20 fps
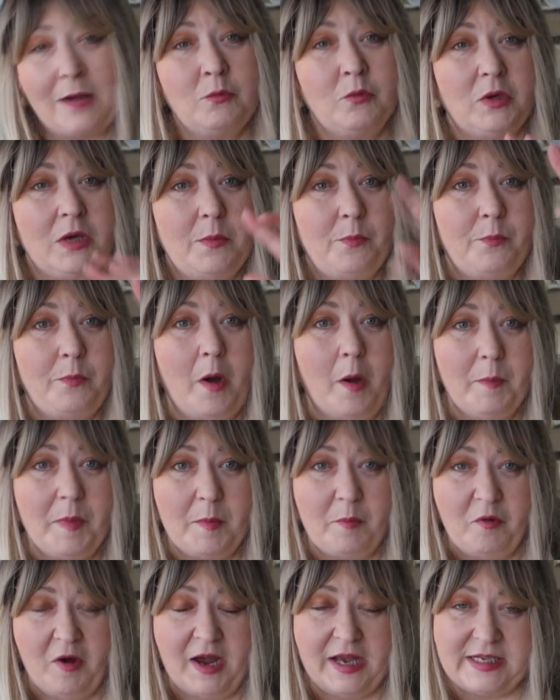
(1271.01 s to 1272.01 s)
I'm going to pop
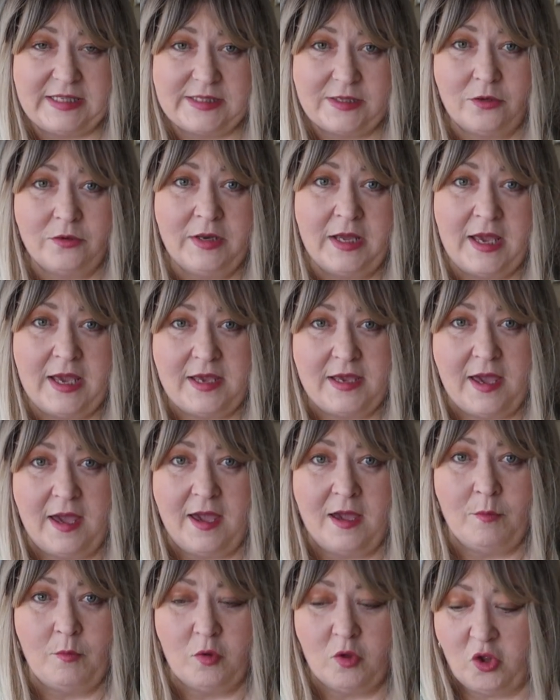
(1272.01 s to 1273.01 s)
the price on here,
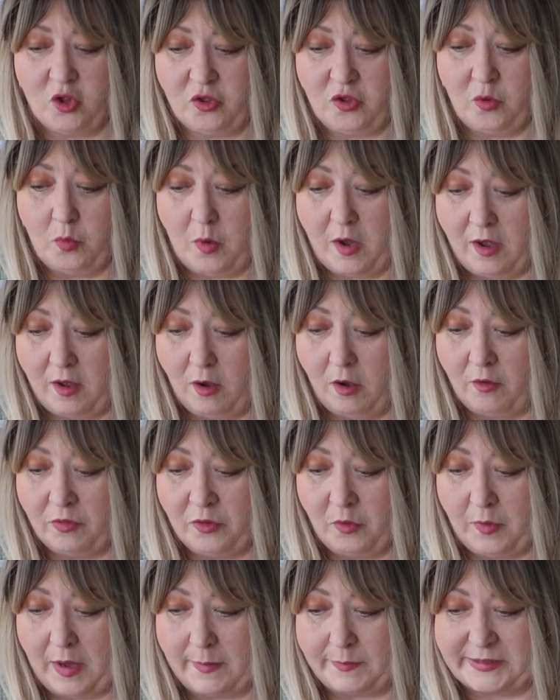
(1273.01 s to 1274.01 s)
how much they were
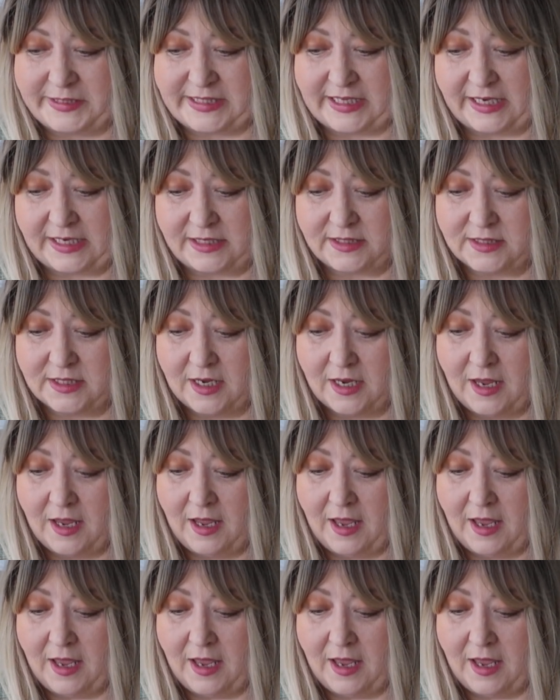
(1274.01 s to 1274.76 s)
on the website,